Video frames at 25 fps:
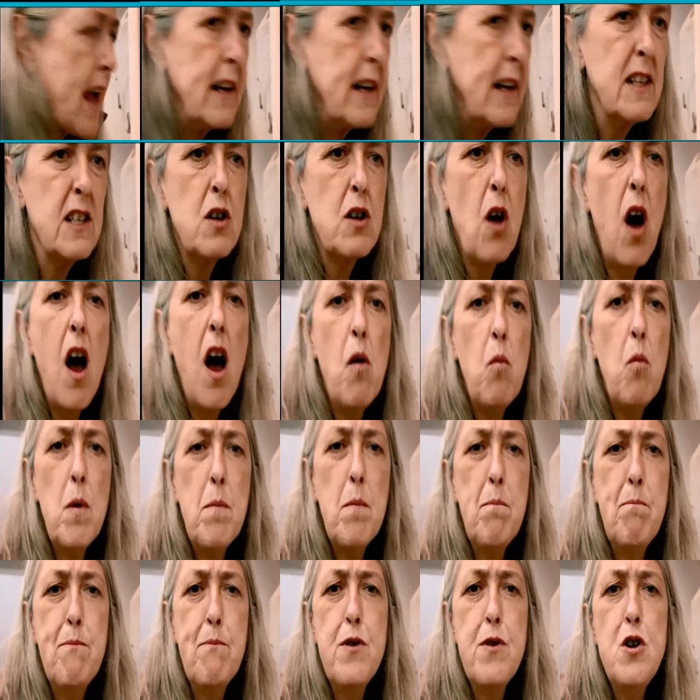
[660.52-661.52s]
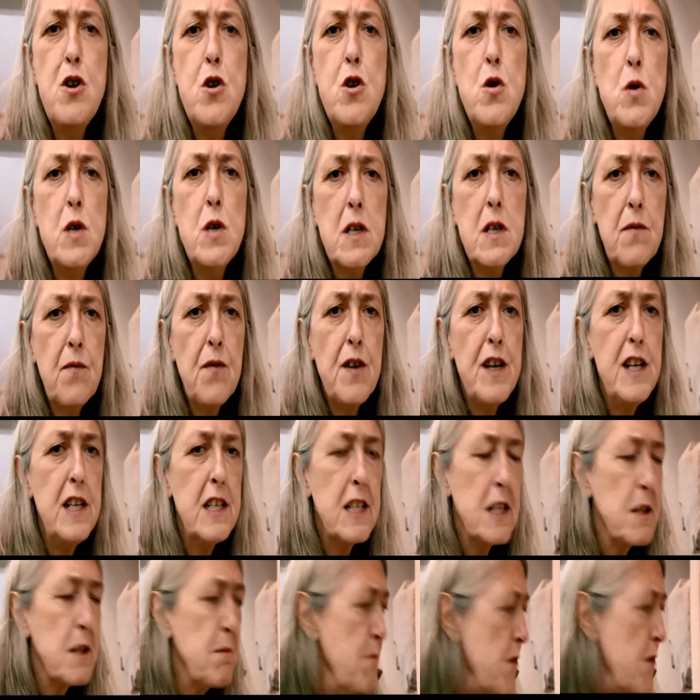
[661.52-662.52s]
legs were
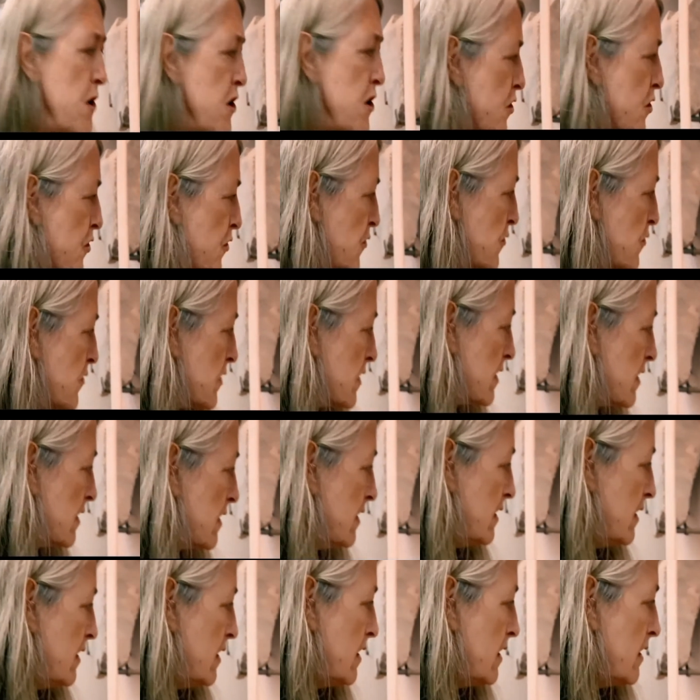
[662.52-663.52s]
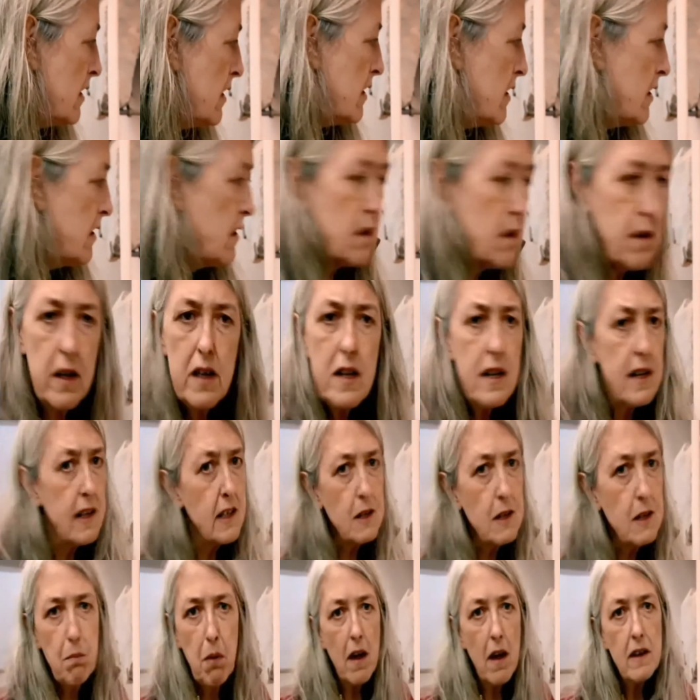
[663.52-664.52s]
beautifully smooth. And then
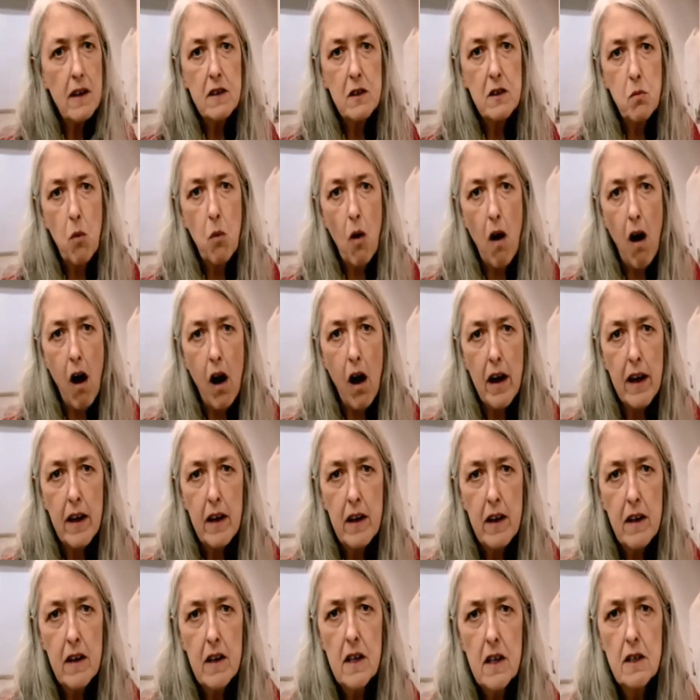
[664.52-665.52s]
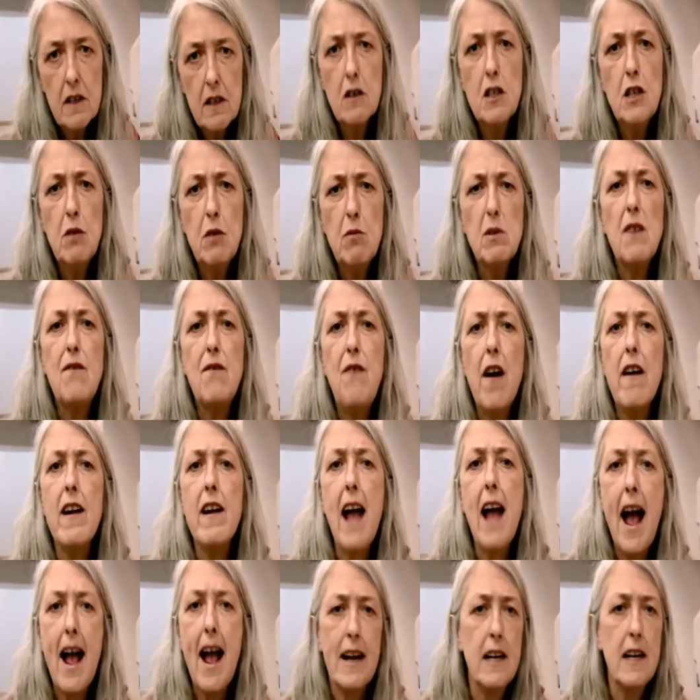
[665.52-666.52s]
he explains why. It's because she was a
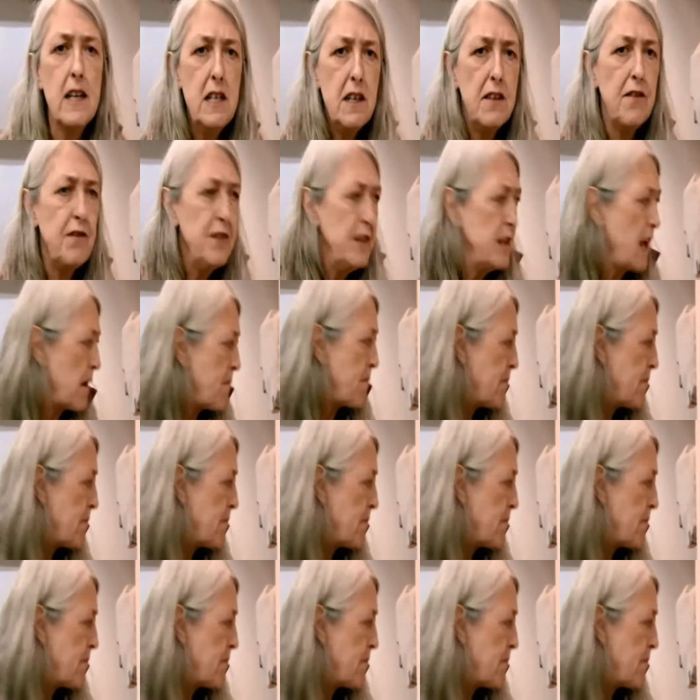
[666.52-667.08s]
very active